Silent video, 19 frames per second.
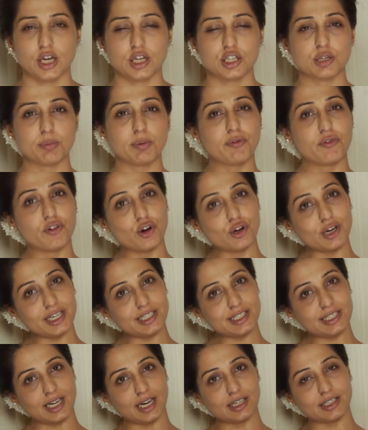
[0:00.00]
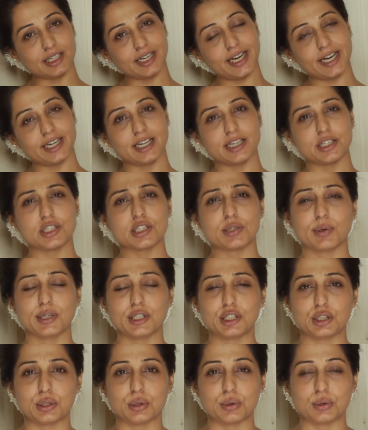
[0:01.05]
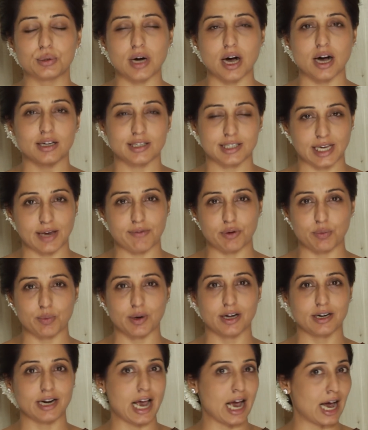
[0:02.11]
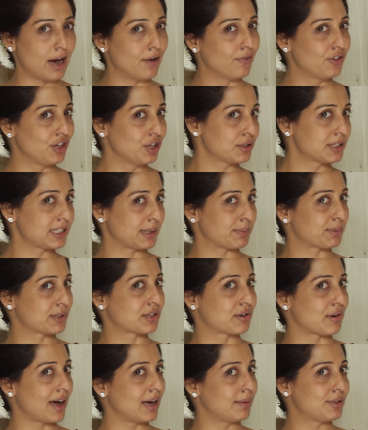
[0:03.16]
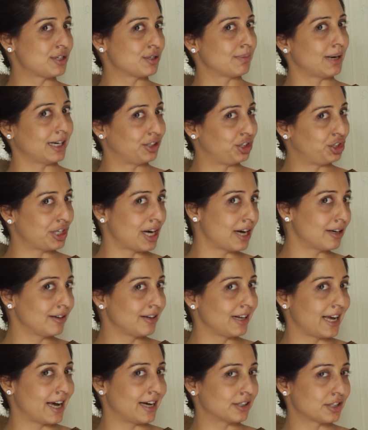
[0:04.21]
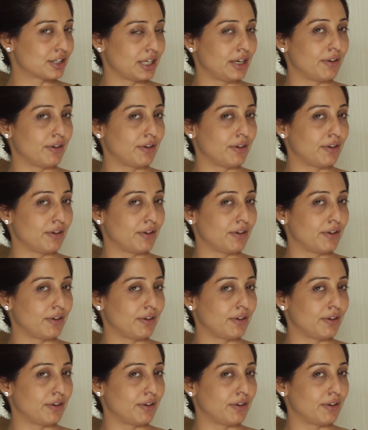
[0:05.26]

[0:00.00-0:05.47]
So before I start ahead, I just want to ask everyone, have you subscribed to my channel yet?